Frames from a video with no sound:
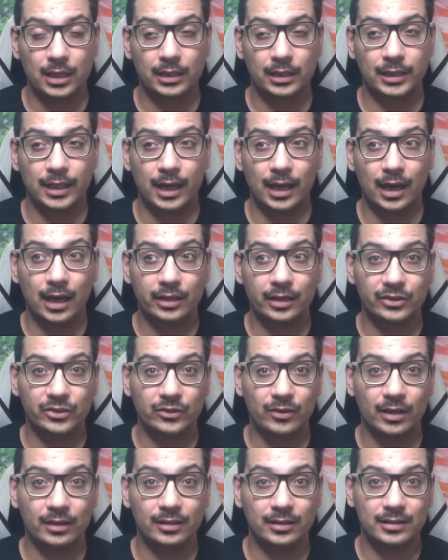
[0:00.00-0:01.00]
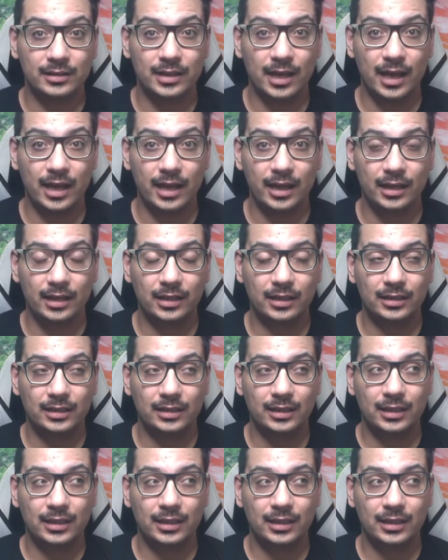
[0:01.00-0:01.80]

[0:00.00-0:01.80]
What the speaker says: that I had to undertake,